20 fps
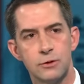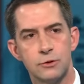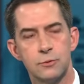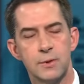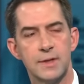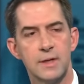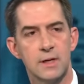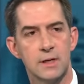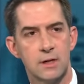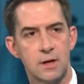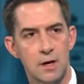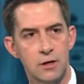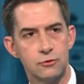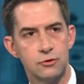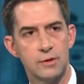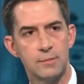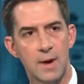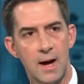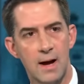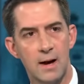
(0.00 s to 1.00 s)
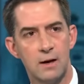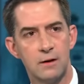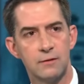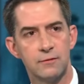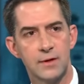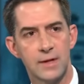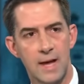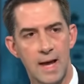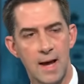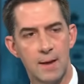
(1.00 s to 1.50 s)
was within a country mile
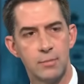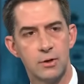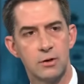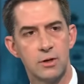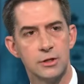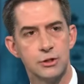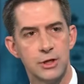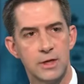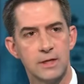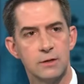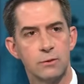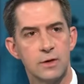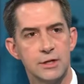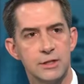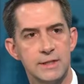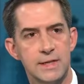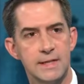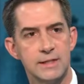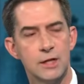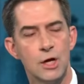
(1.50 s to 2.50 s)
of the Capitol on January yeah.